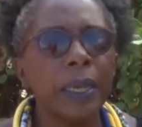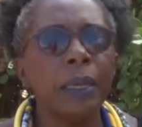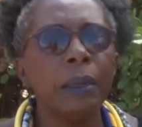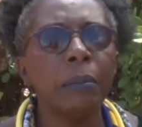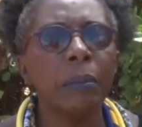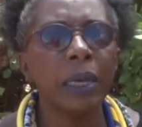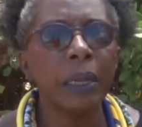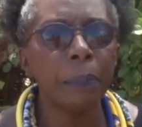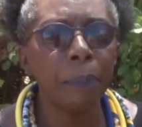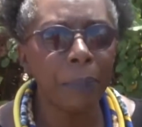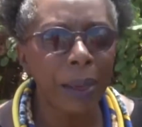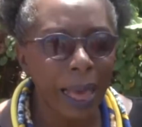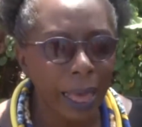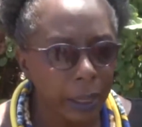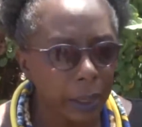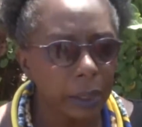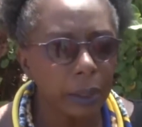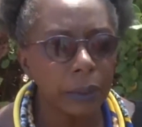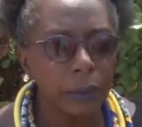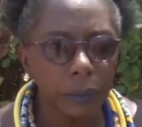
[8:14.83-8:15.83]
in my
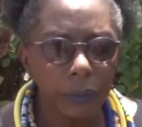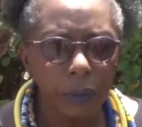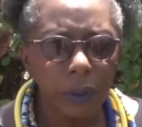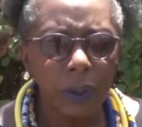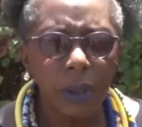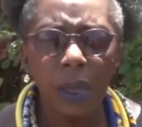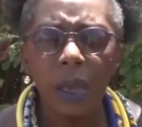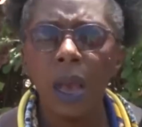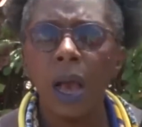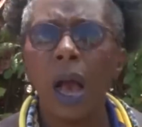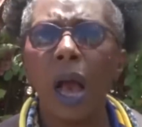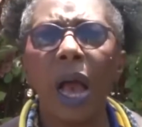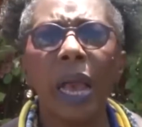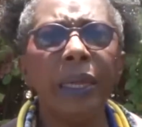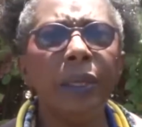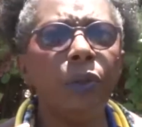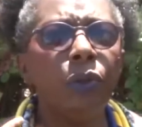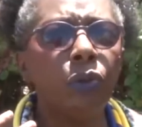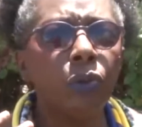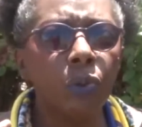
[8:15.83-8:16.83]
palate.
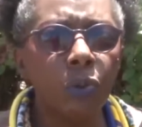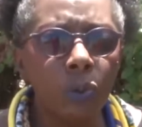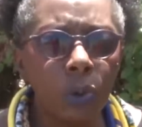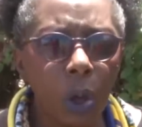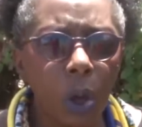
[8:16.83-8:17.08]
I do